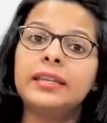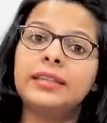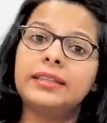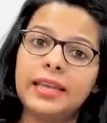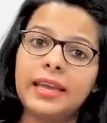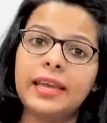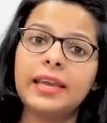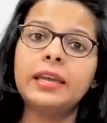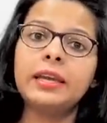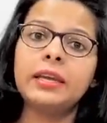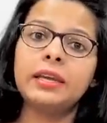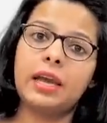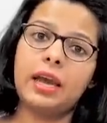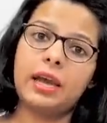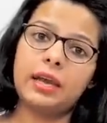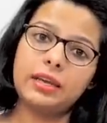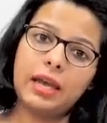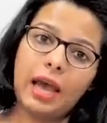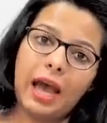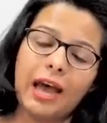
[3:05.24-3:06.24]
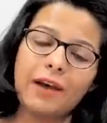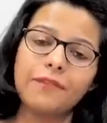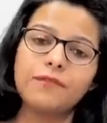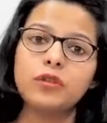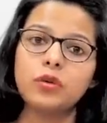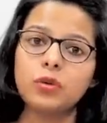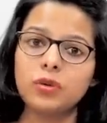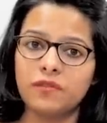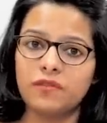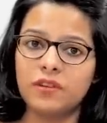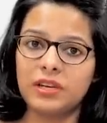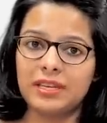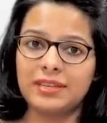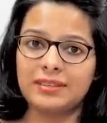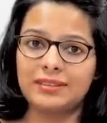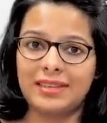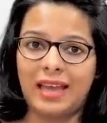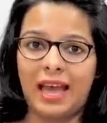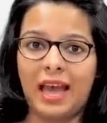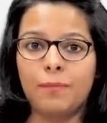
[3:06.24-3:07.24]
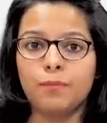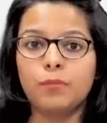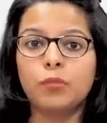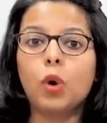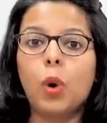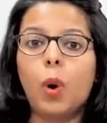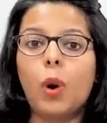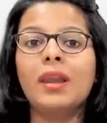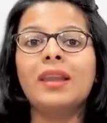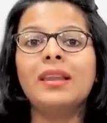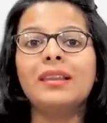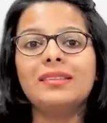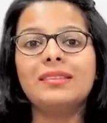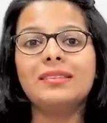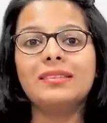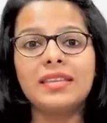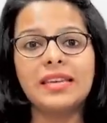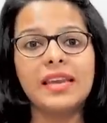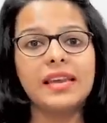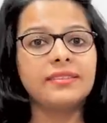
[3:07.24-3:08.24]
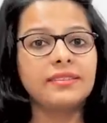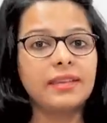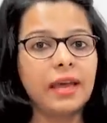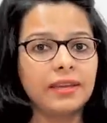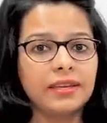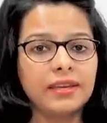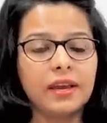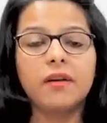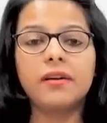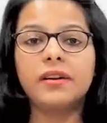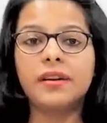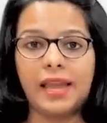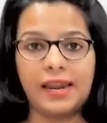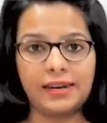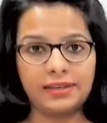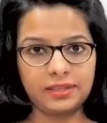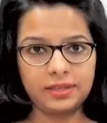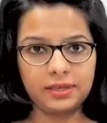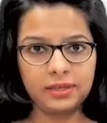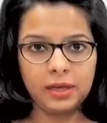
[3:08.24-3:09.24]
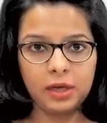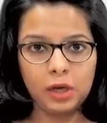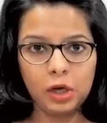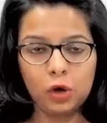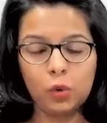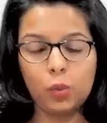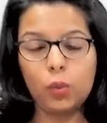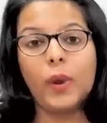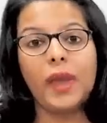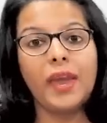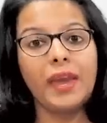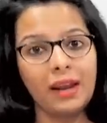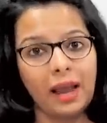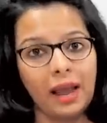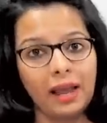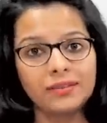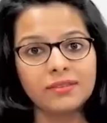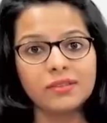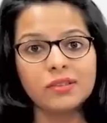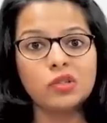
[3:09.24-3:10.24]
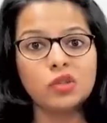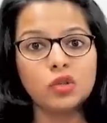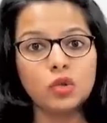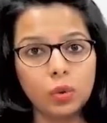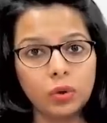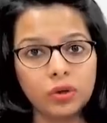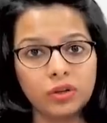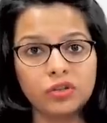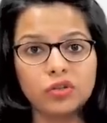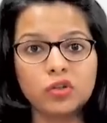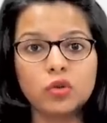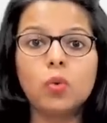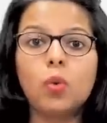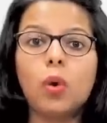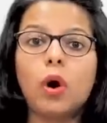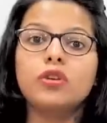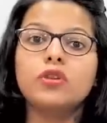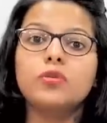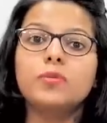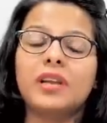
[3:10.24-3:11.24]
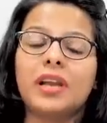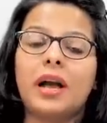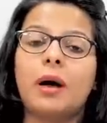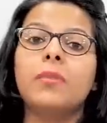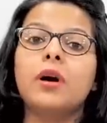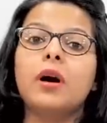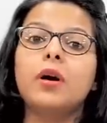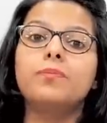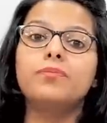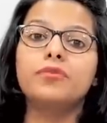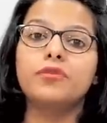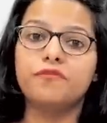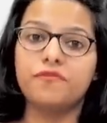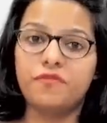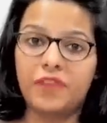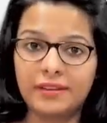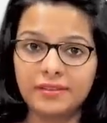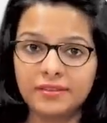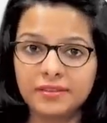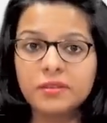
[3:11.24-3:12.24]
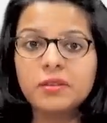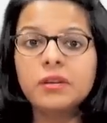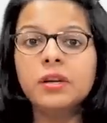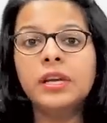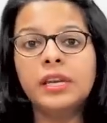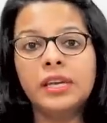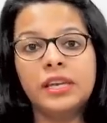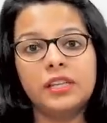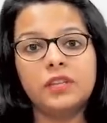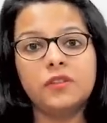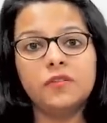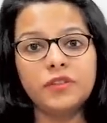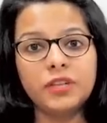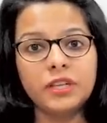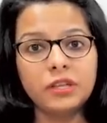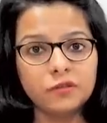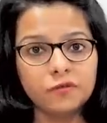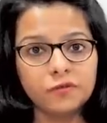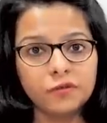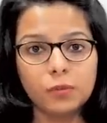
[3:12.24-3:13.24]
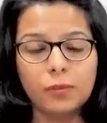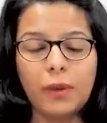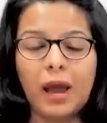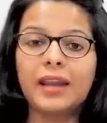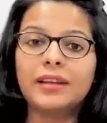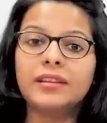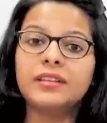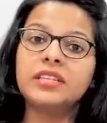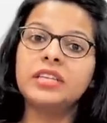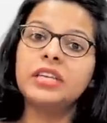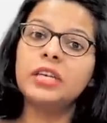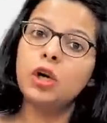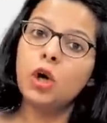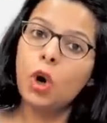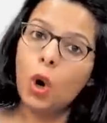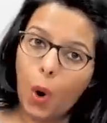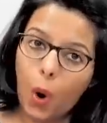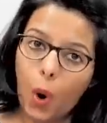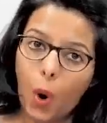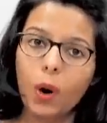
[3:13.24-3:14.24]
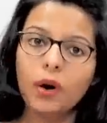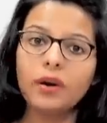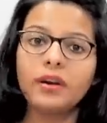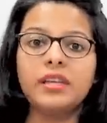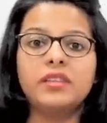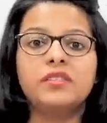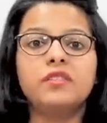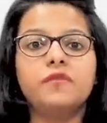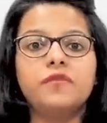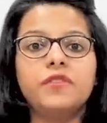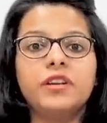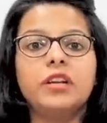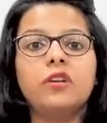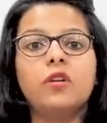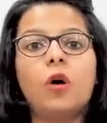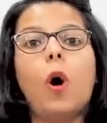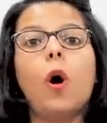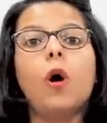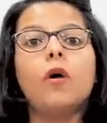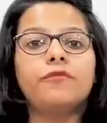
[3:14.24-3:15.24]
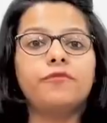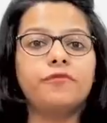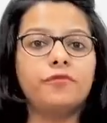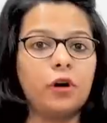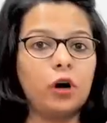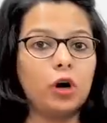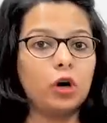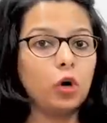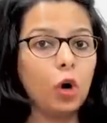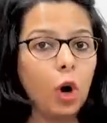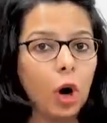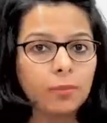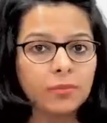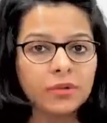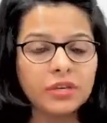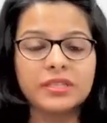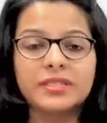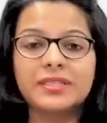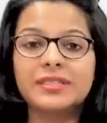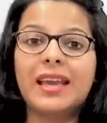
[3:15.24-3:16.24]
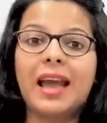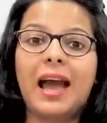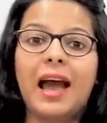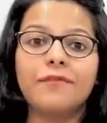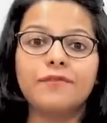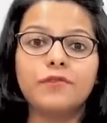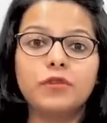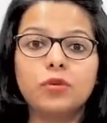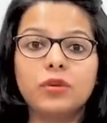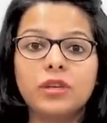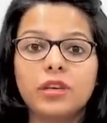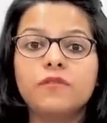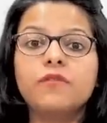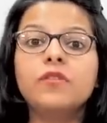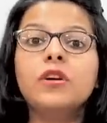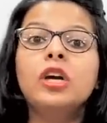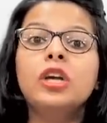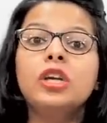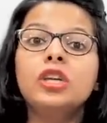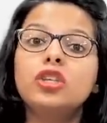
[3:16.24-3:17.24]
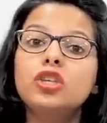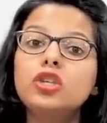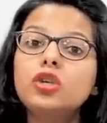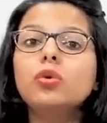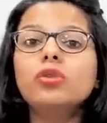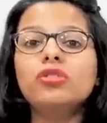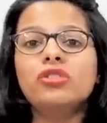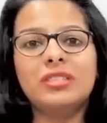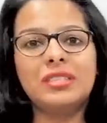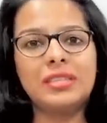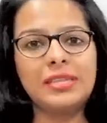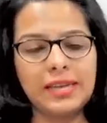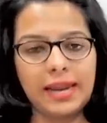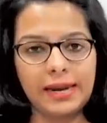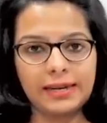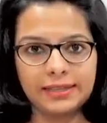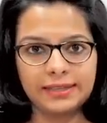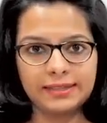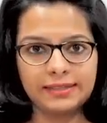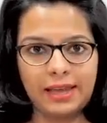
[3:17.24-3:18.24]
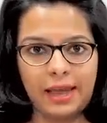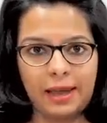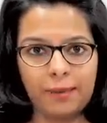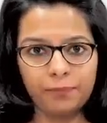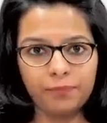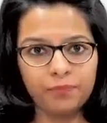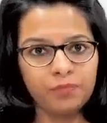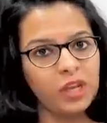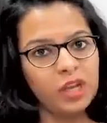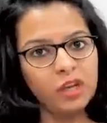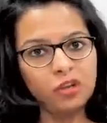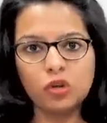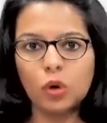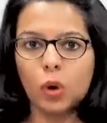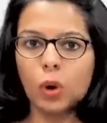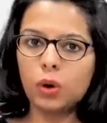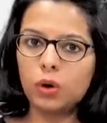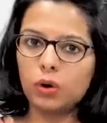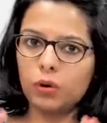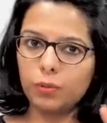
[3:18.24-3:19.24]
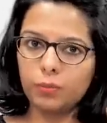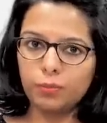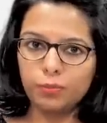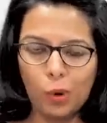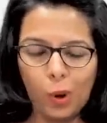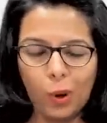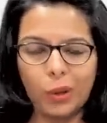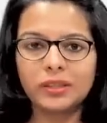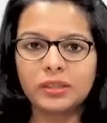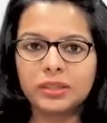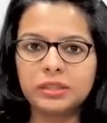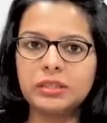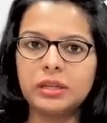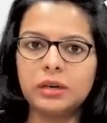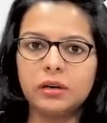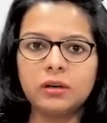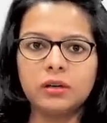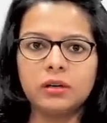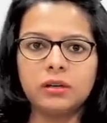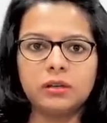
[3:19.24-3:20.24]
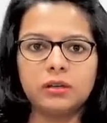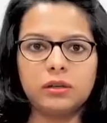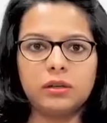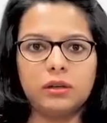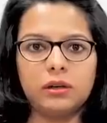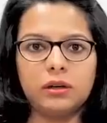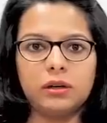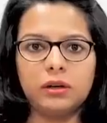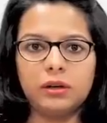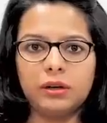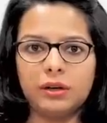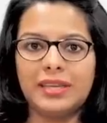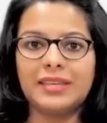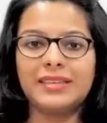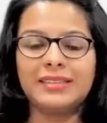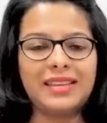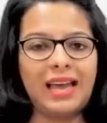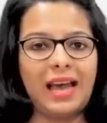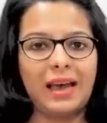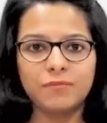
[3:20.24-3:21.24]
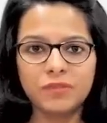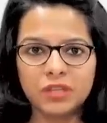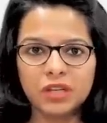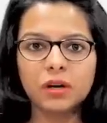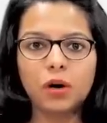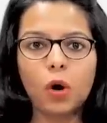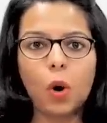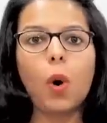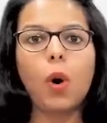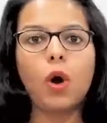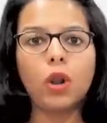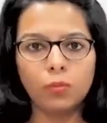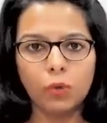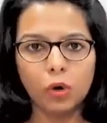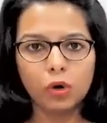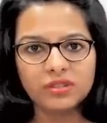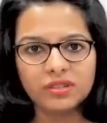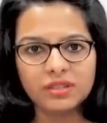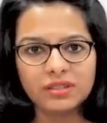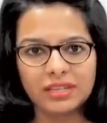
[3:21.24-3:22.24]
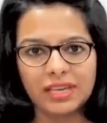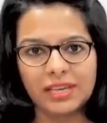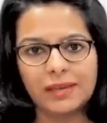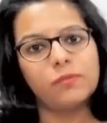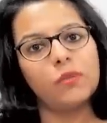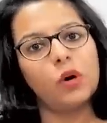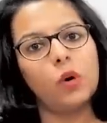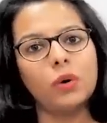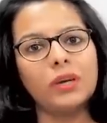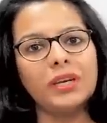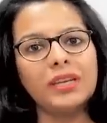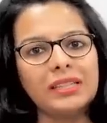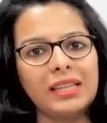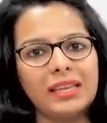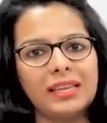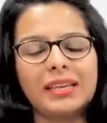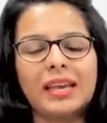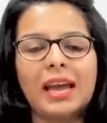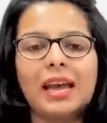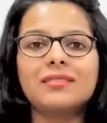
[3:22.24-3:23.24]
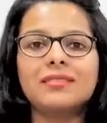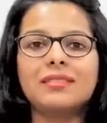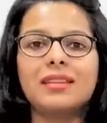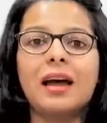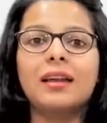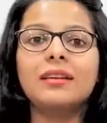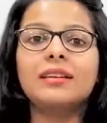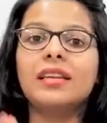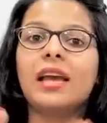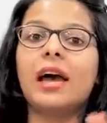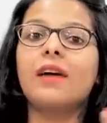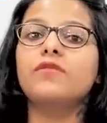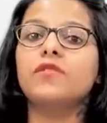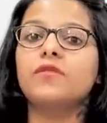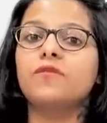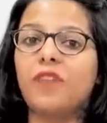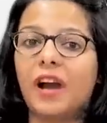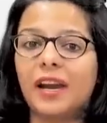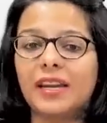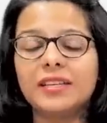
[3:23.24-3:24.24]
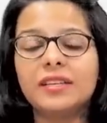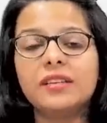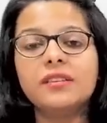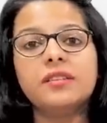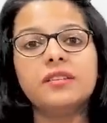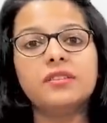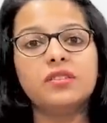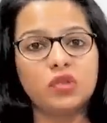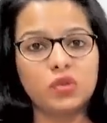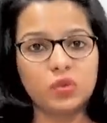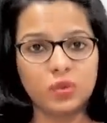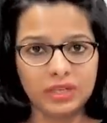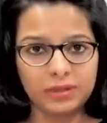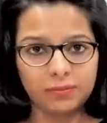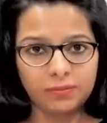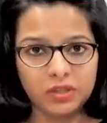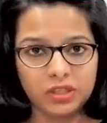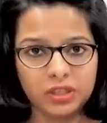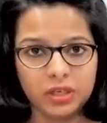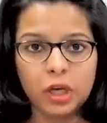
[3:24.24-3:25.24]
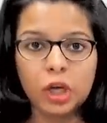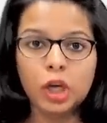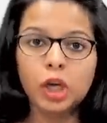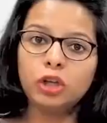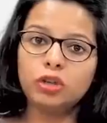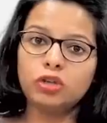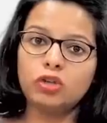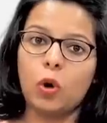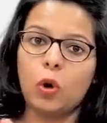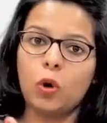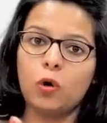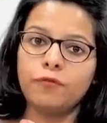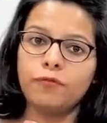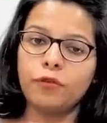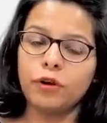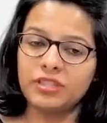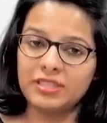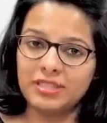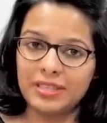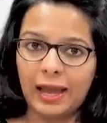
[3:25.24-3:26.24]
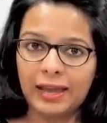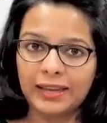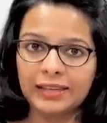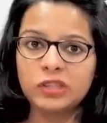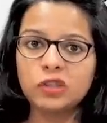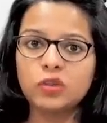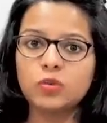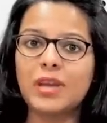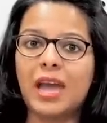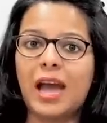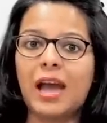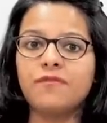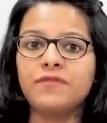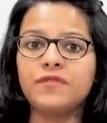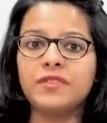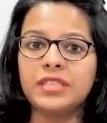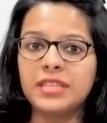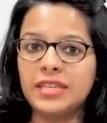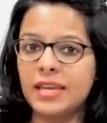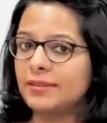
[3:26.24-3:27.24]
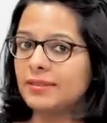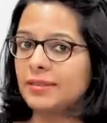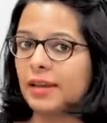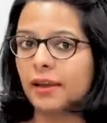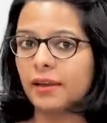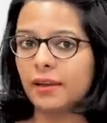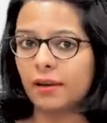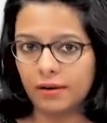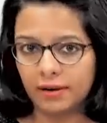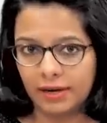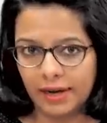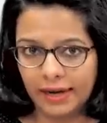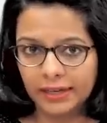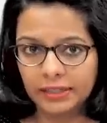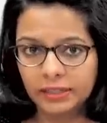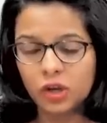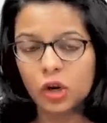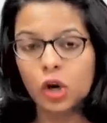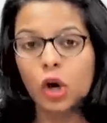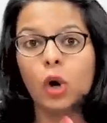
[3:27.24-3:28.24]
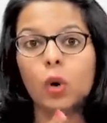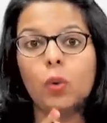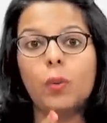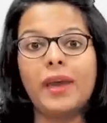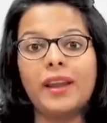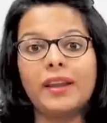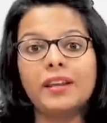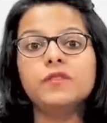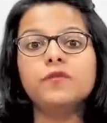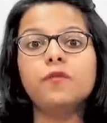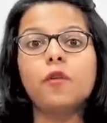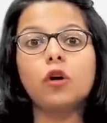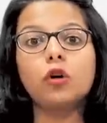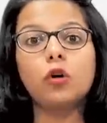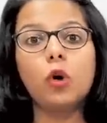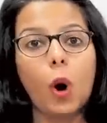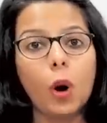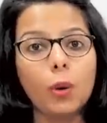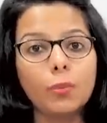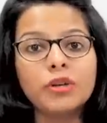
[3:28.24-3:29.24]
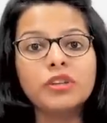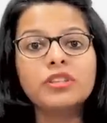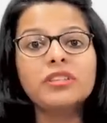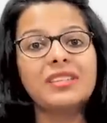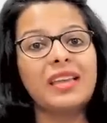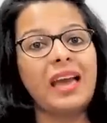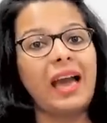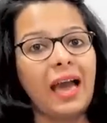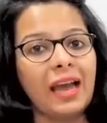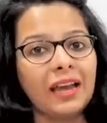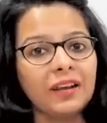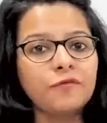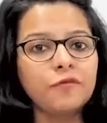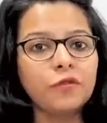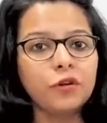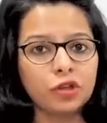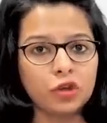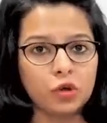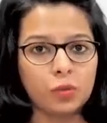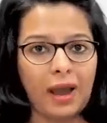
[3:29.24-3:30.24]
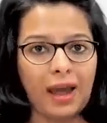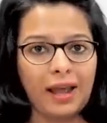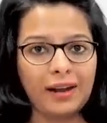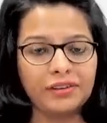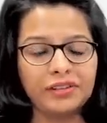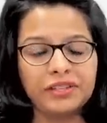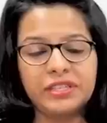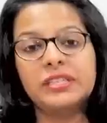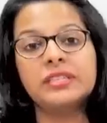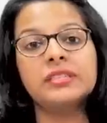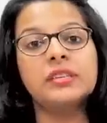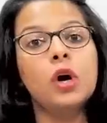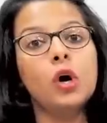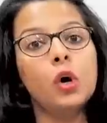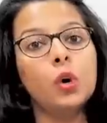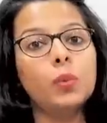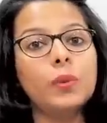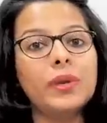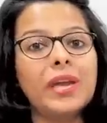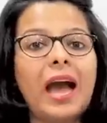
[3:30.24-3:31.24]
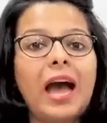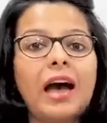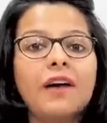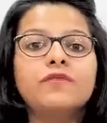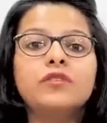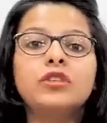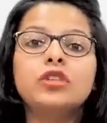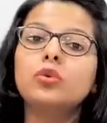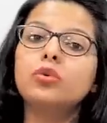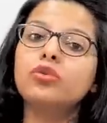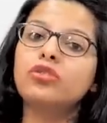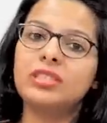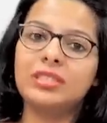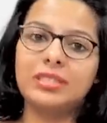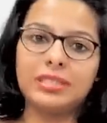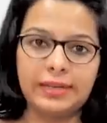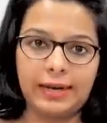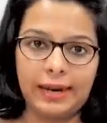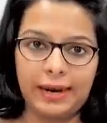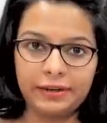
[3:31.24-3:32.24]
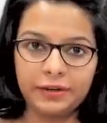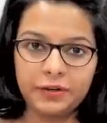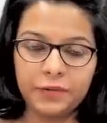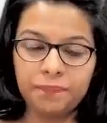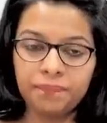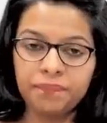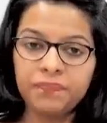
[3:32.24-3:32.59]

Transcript: they have to give an exam called CSIR NET. Whereas the students who want to become a professor in the field of humanity or in the field of commerce, they have to give UGC NET exam. So both the exams are almost the same. The only thing is that they have divided the streams. So for science, we have CSIR NET, whereas for commerce and for humanities, we have UGC NET.